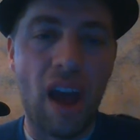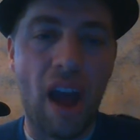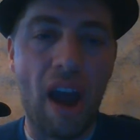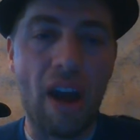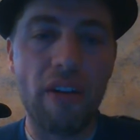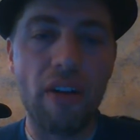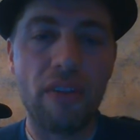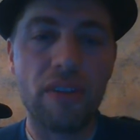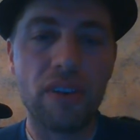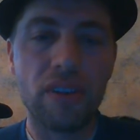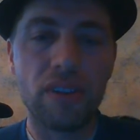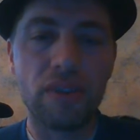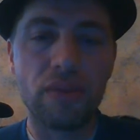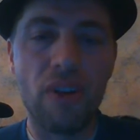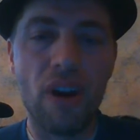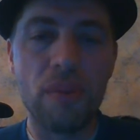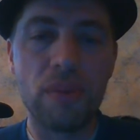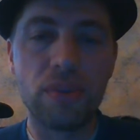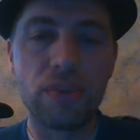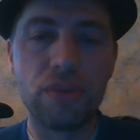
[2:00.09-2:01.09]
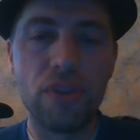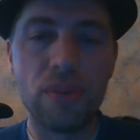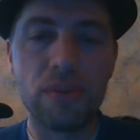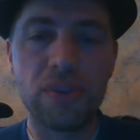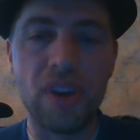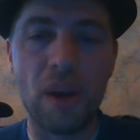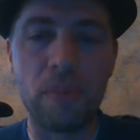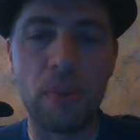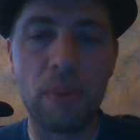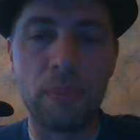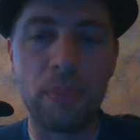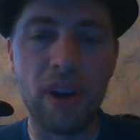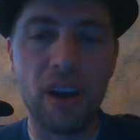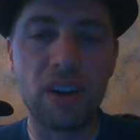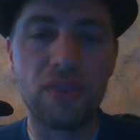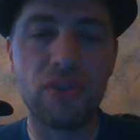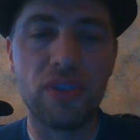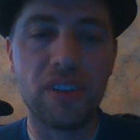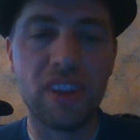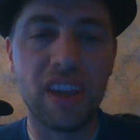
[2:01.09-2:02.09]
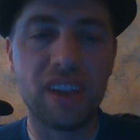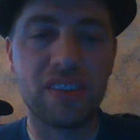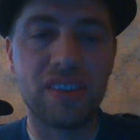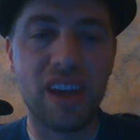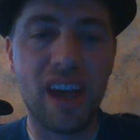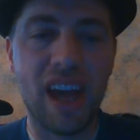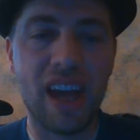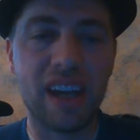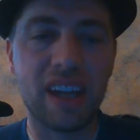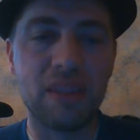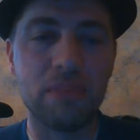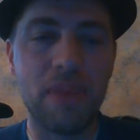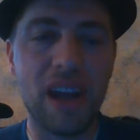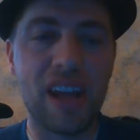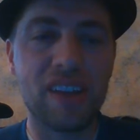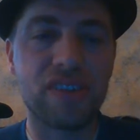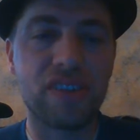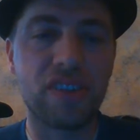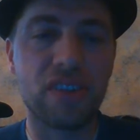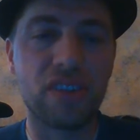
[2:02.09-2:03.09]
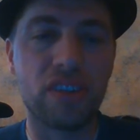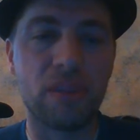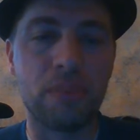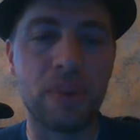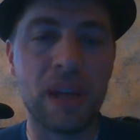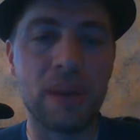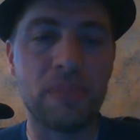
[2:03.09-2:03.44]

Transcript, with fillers: However, the Roman troops are prepared for the attack and massacre the